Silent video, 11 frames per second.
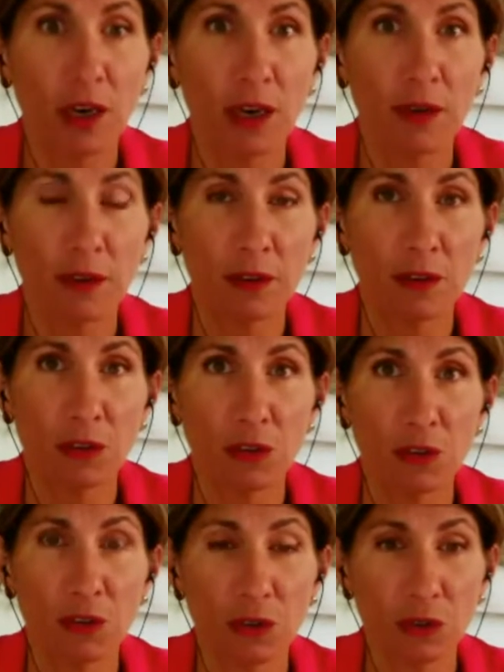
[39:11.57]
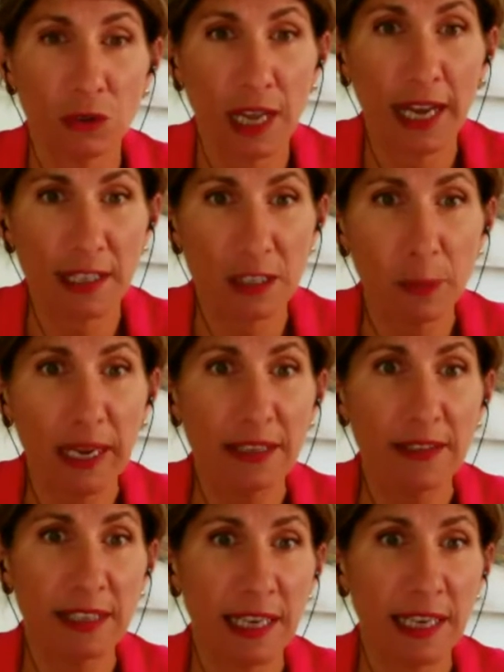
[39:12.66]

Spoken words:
to that expense,